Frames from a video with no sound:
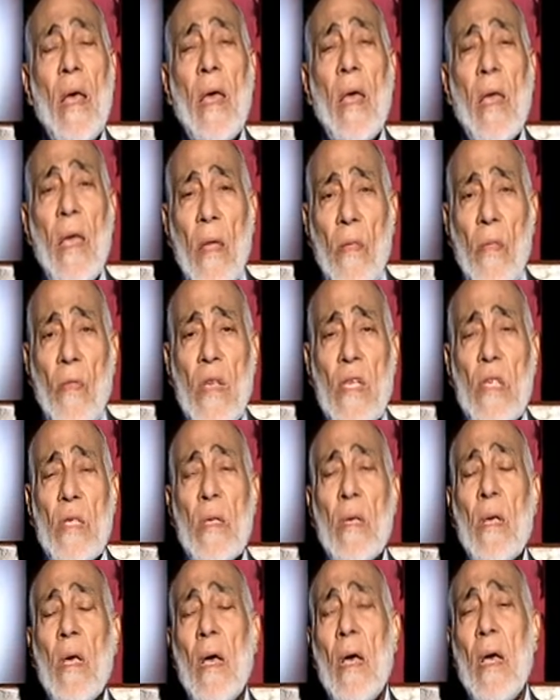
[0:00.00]
in this
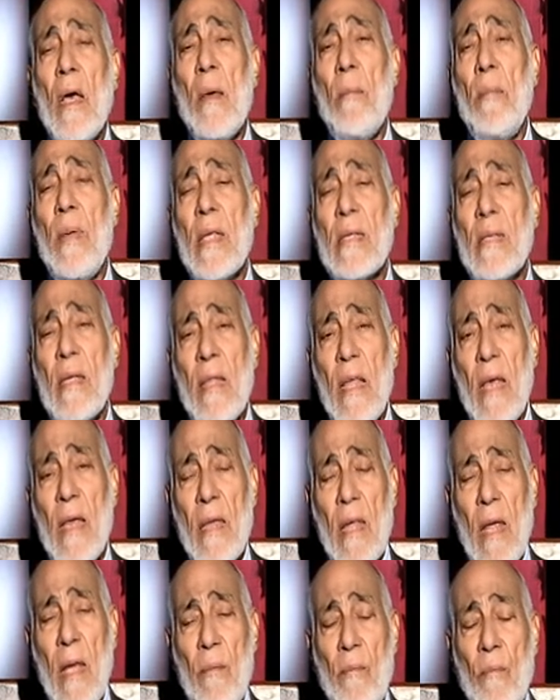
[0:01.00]
blessed
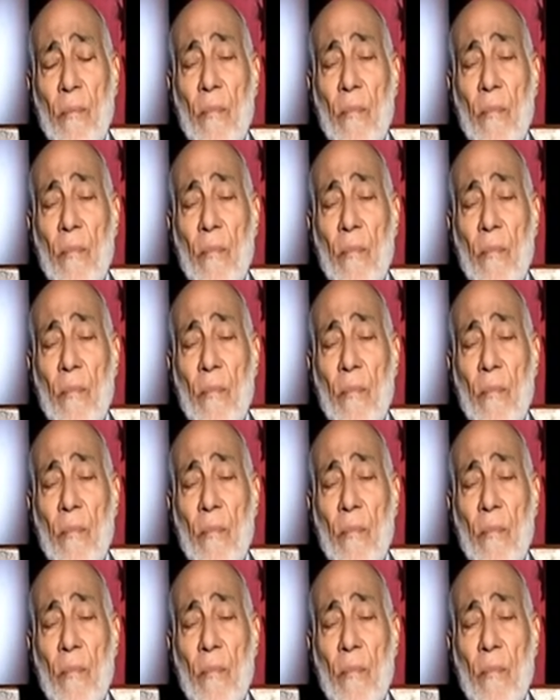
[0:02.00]
area.